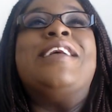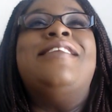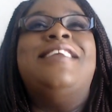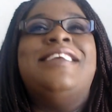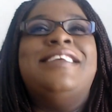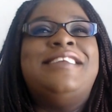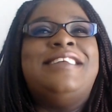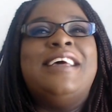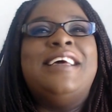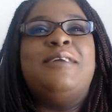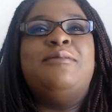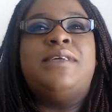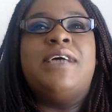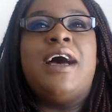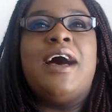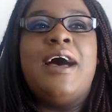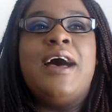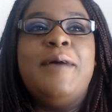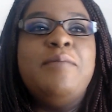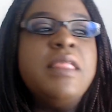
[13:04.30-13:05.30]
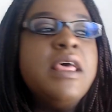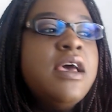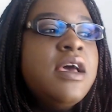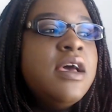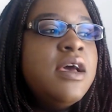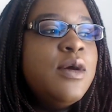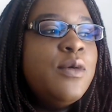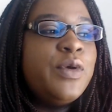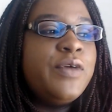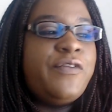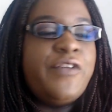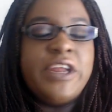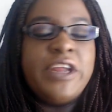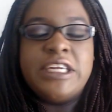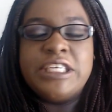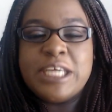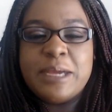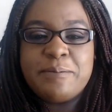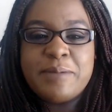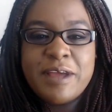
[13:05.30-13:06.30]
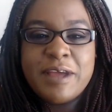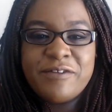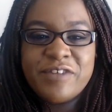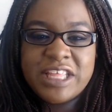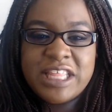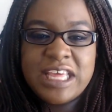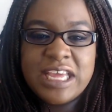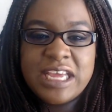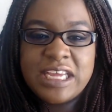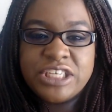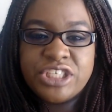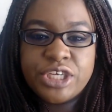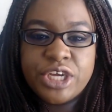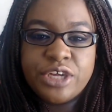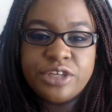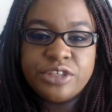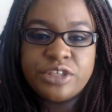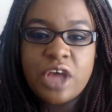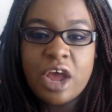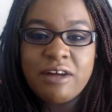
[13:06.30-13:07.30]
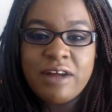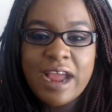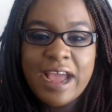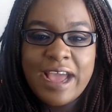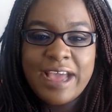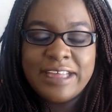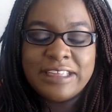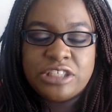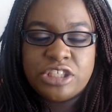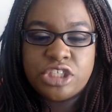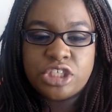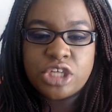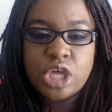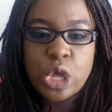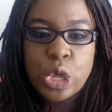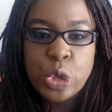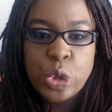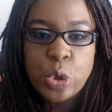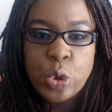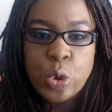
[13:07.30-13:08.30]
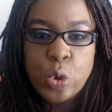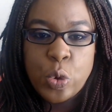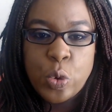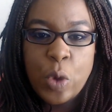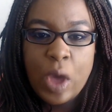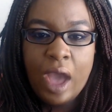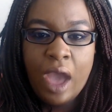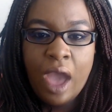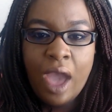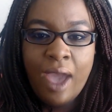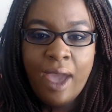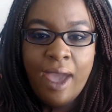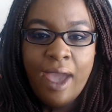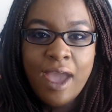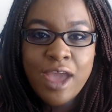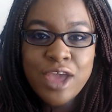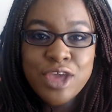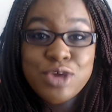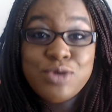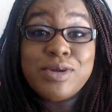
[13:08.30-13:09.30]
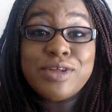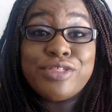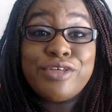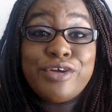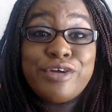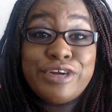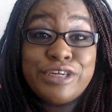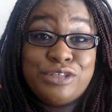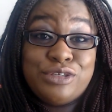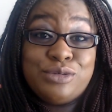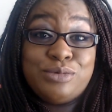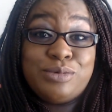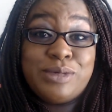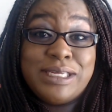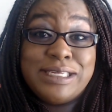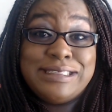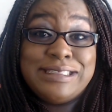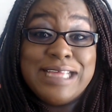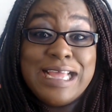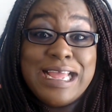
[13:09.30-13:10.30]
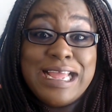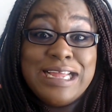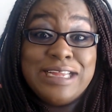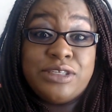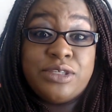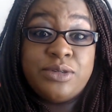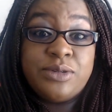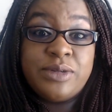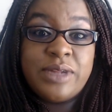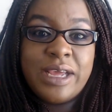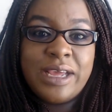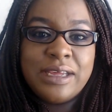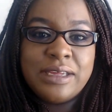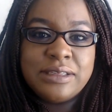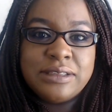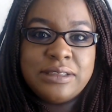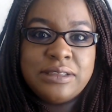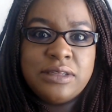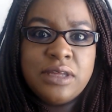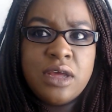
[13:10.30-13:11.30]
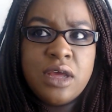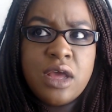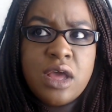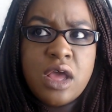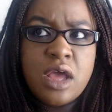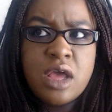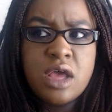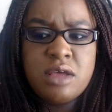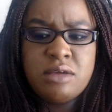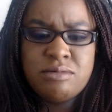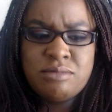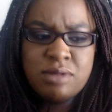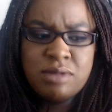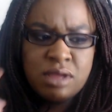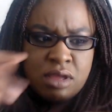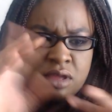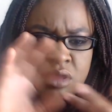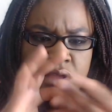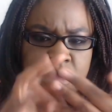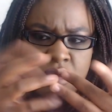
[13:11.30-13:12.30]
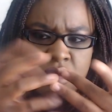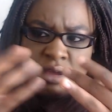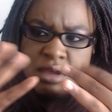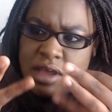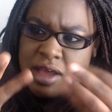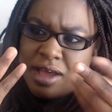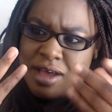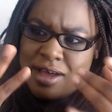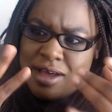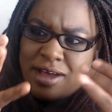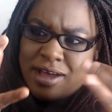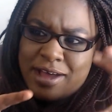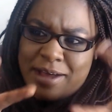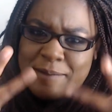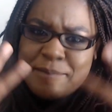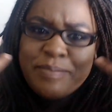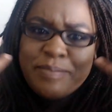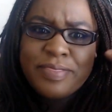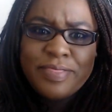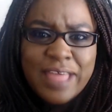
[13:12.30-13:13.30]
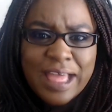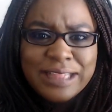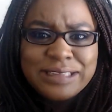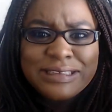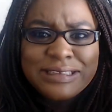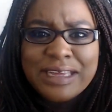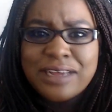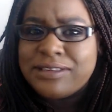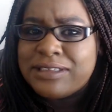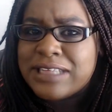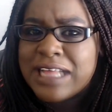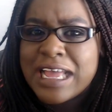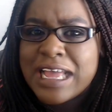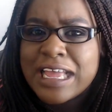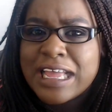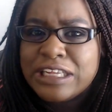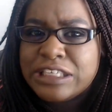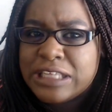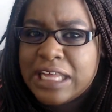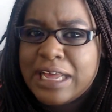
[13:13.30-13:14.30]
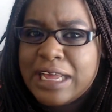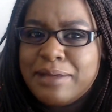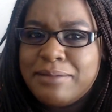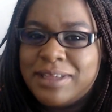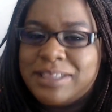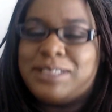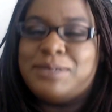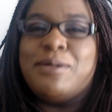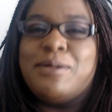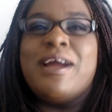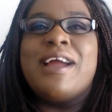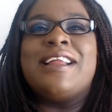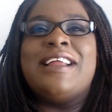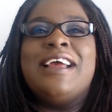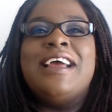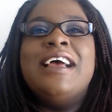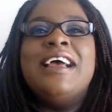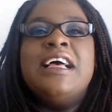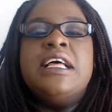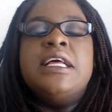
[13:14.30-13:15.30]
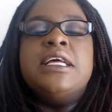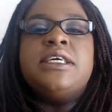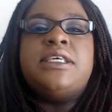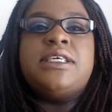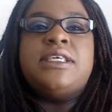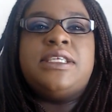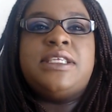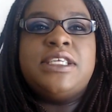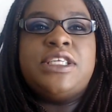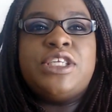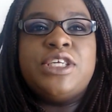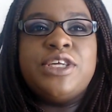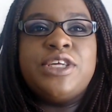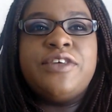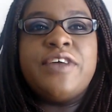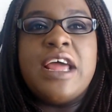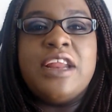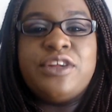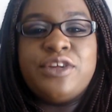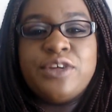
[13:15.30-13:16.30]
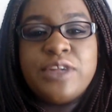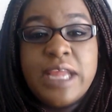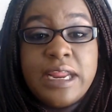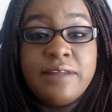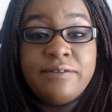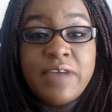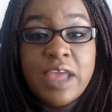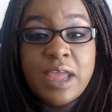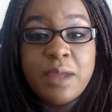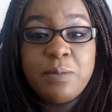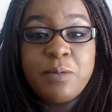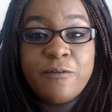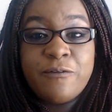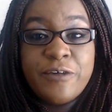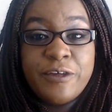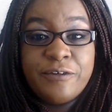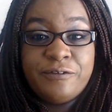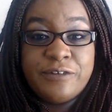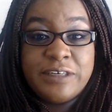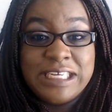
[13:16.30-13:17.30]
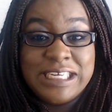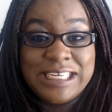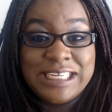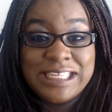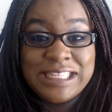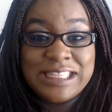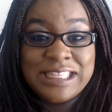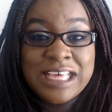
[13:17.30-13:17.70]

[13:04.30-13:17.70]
at the same time. We finish up everything, and she goes, all right, so you are 32 weeks and 2 days. That sounds like it's 8 months pregnant. She said, so you got due date of April 15th,